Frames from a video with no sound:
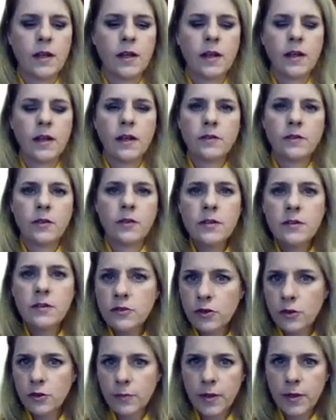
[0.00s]
So this
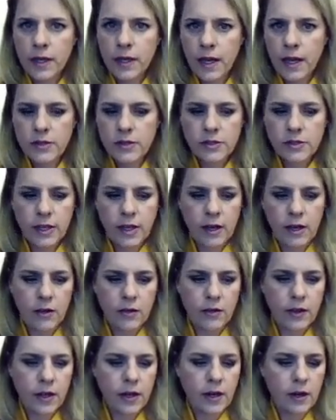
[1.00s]
is your pH
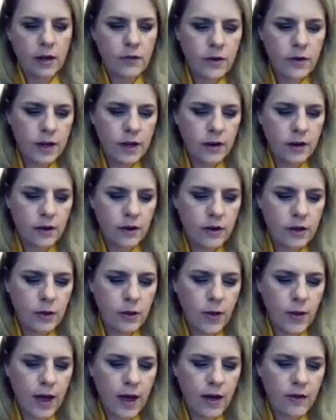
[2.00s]
scale, and over here you
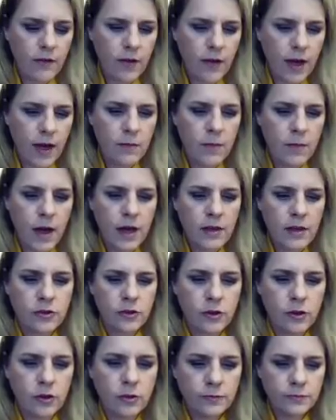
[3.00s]
have a
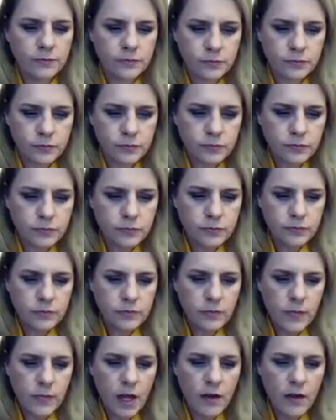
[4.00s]
measure
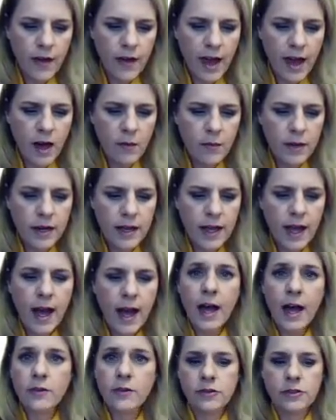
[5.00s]
of how many
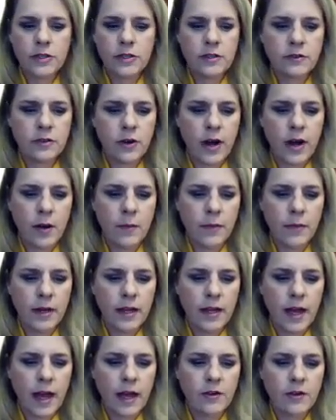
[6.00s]
hydrogens or how
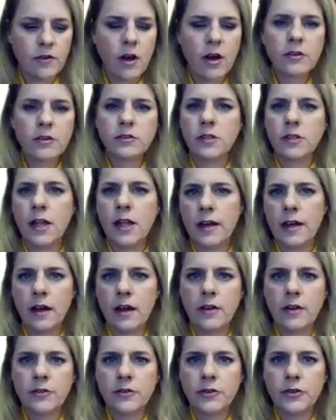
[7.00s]
many hydroxyl
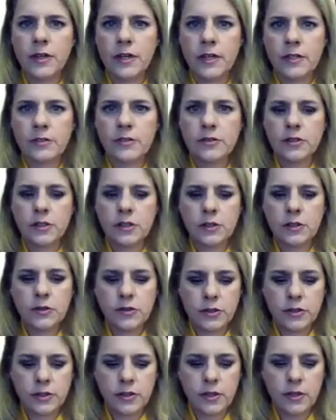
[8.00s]
ions are in
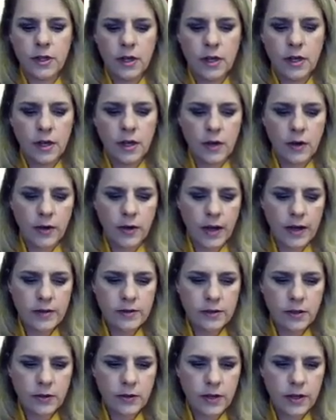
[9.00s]
solution. Okay,
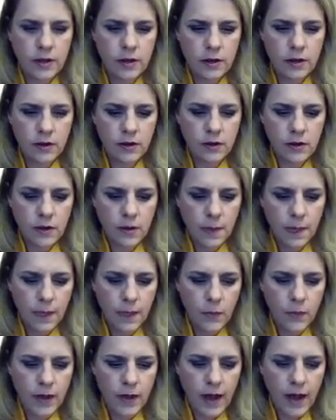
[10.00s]
so here
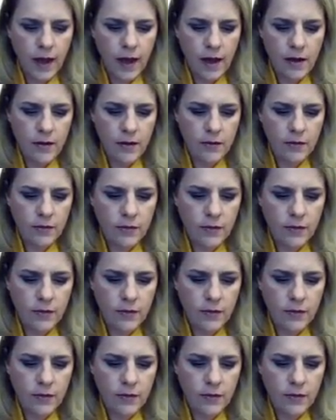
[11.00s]
we have